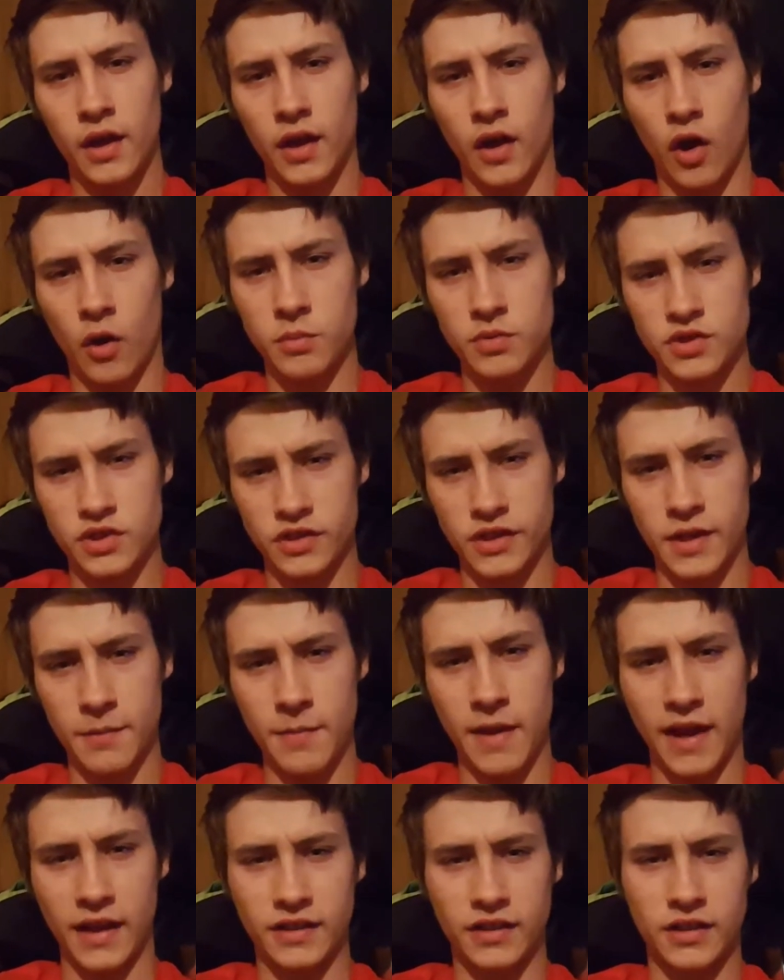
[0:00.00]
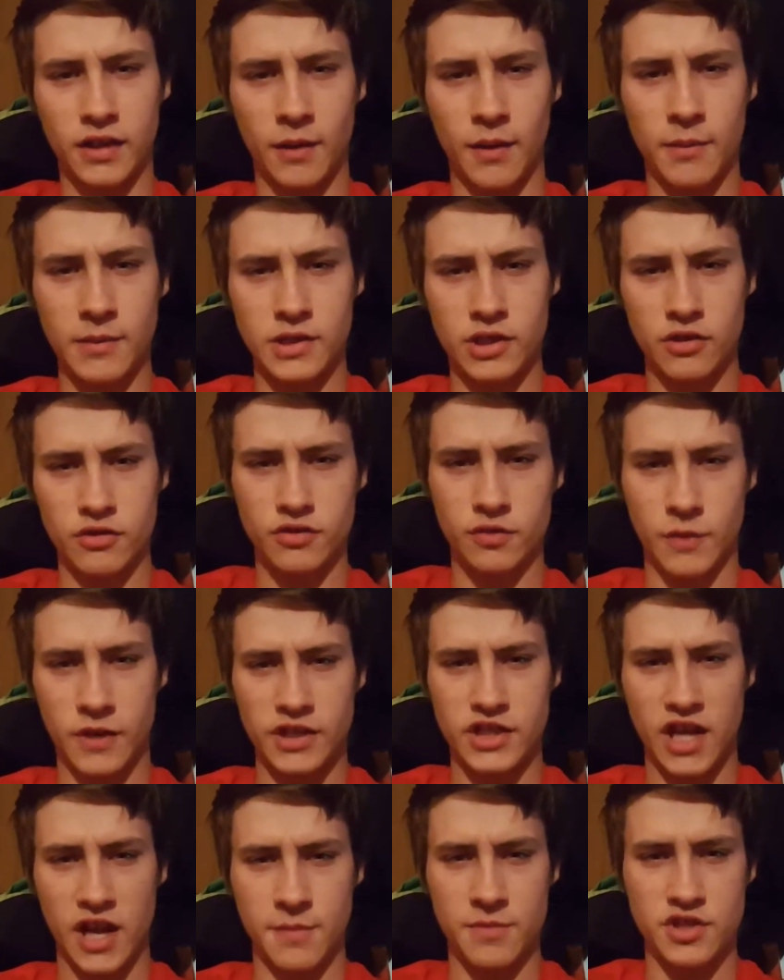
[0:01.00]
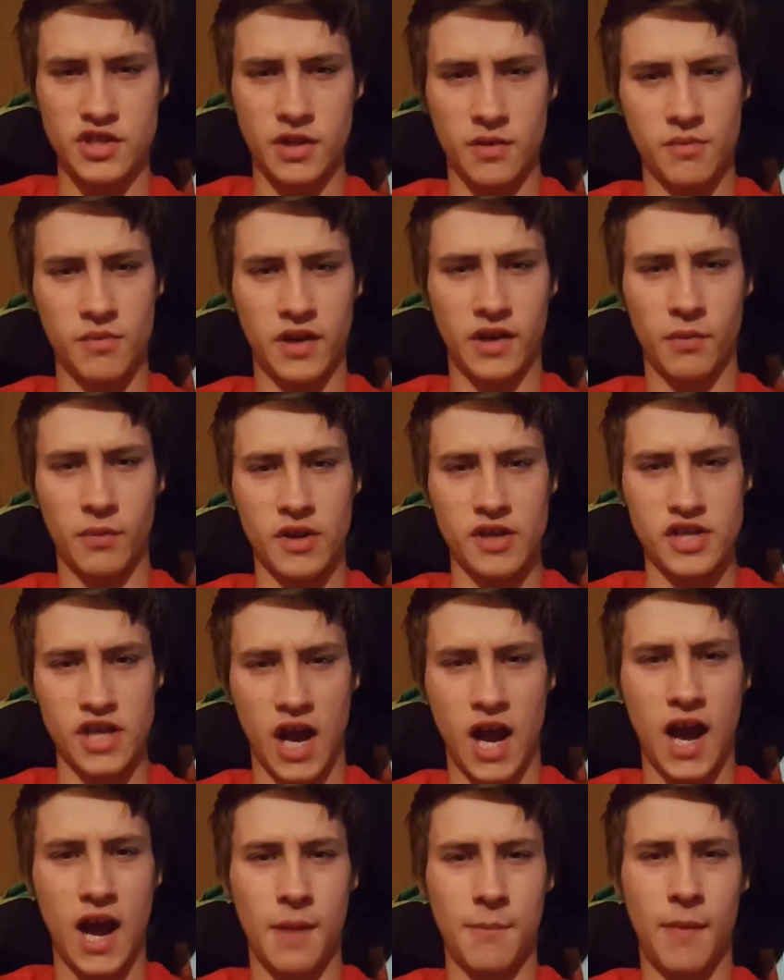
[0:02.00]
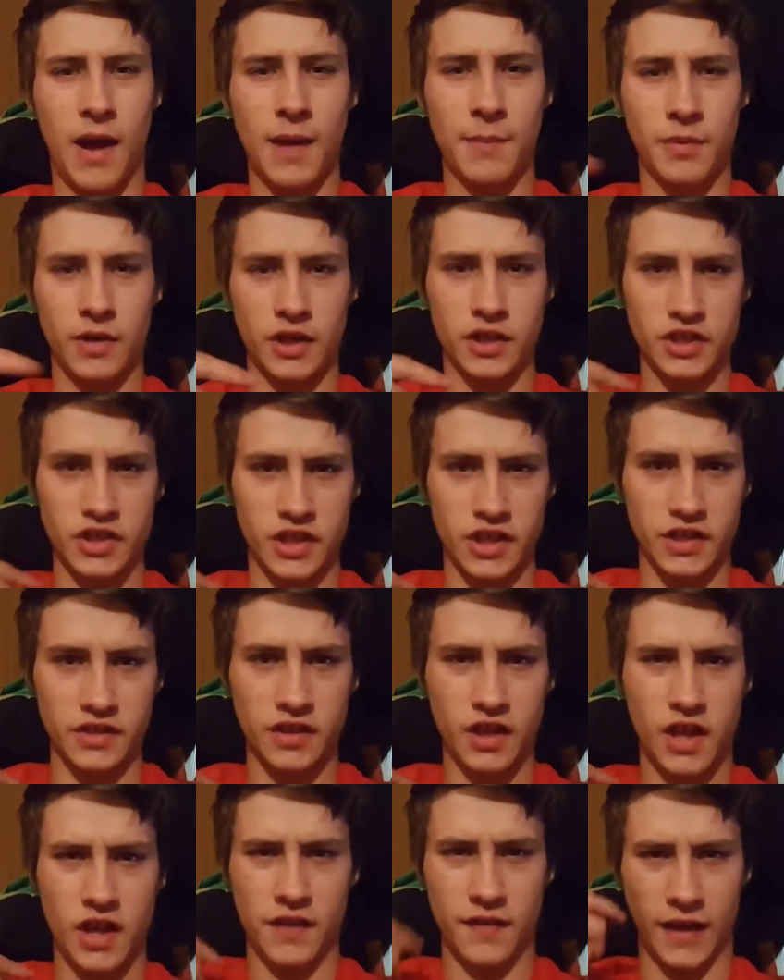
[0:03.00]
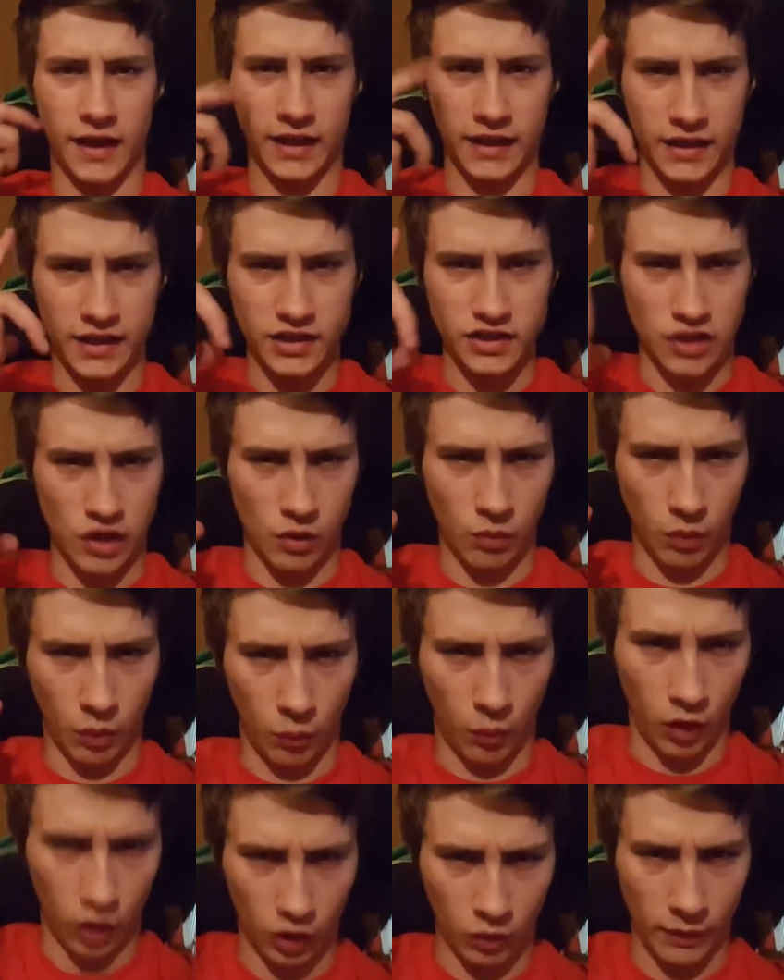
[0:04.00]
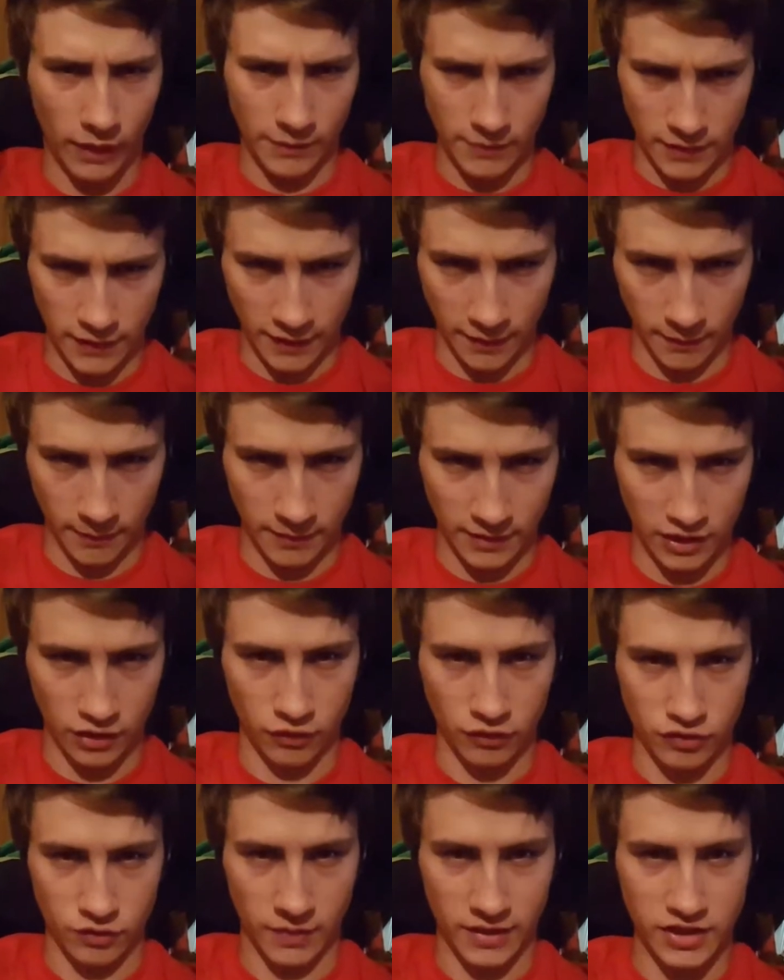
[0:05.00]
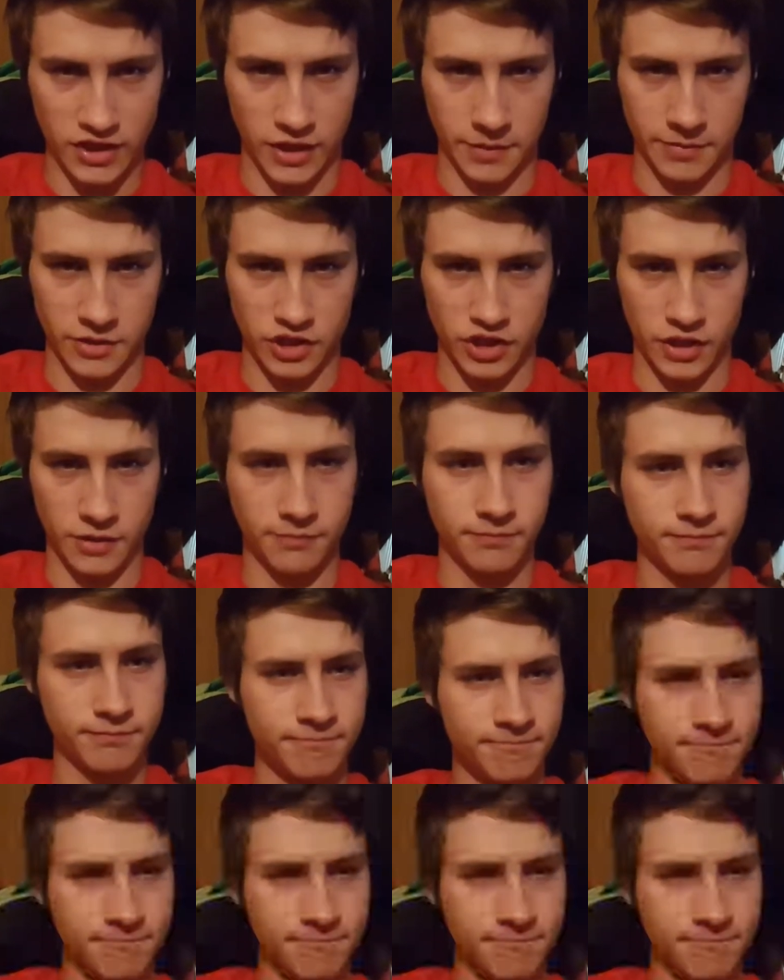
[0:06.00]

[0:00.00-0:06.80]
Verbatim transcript: hopes to get back the WWE Cruiserweight Championship, in which I, uh, my prediction is that Kalisto will walk away with the WWE Cruiserweight Championship.